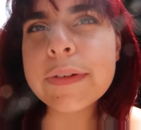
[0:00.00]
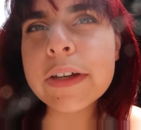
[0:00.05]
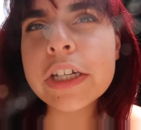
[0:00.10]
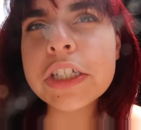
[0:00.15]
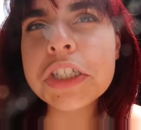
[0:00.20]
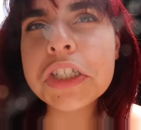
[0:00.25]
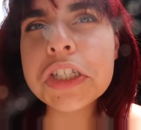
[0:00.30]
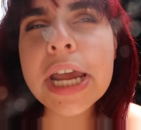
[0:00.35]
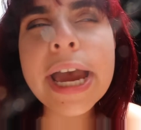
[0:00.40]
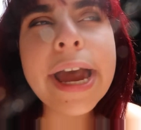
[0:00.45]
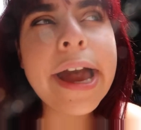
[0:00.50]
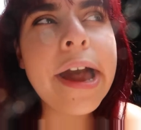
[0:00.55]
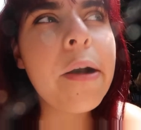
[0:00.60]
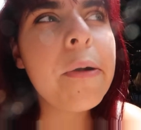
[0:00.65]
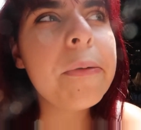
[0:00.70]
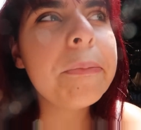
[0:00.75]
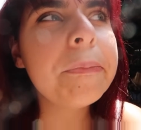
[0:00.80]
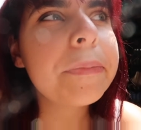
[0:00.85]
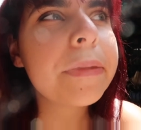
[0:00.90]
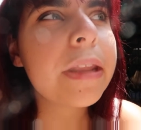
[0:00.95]
Village
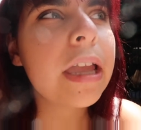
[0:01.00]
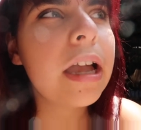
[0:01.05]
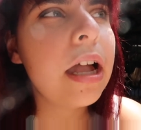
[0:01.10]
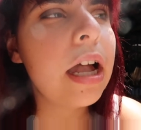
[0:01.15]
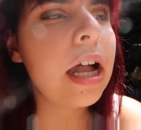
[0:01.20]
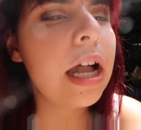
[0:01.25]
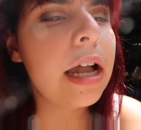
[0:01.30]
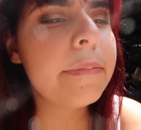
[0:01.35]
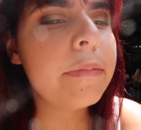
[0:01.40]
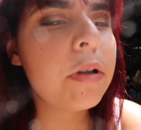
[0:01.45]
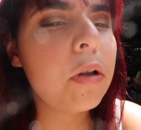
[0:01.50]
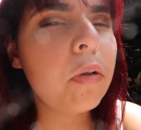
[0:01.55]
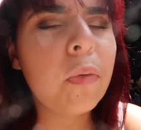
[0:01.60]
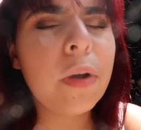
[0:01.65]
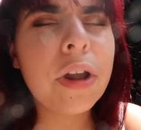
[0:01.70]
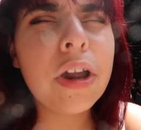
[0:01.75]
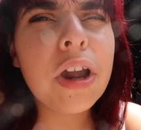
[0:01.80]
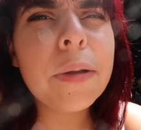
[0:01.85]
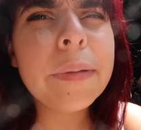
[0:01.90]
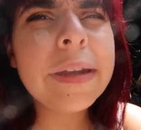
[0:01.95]
now. Um,
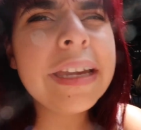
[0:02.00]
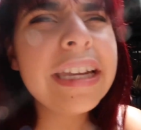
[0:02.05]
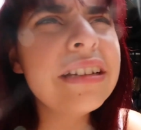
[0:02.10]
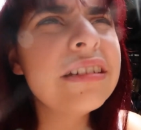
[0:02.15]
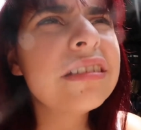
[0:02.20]
where are we?